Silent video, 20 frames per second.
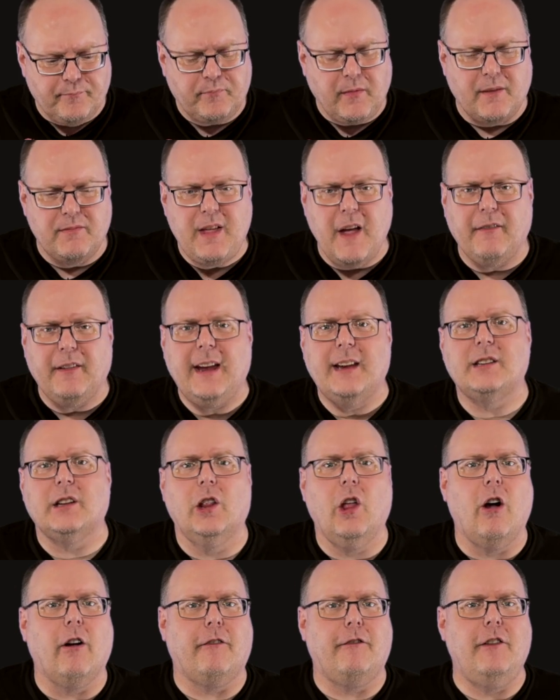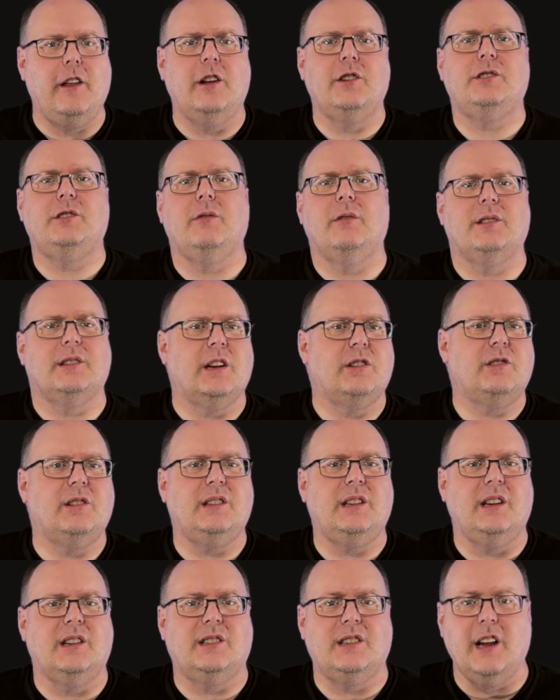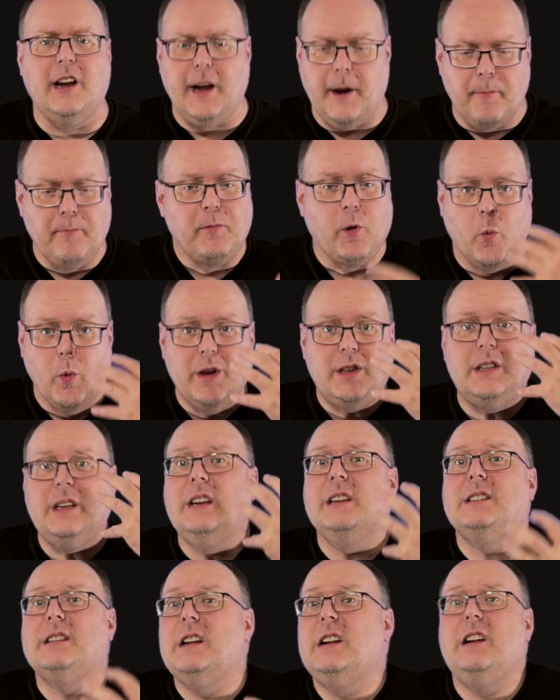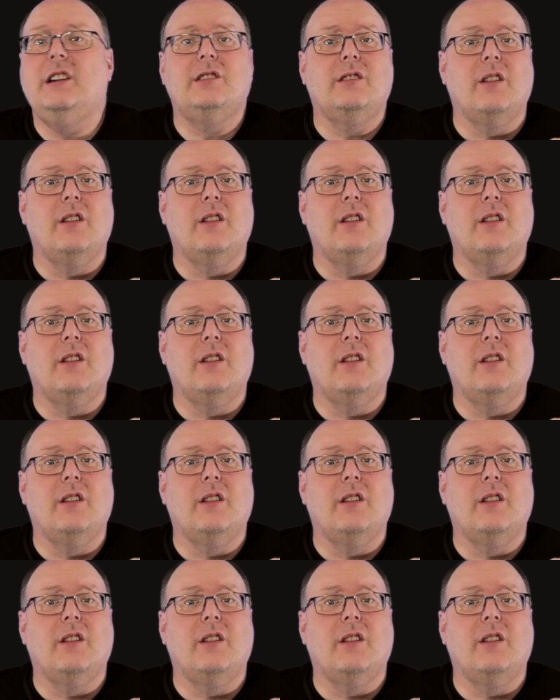It definitely has a long finish to it. It's not just the acidity, which the acidity is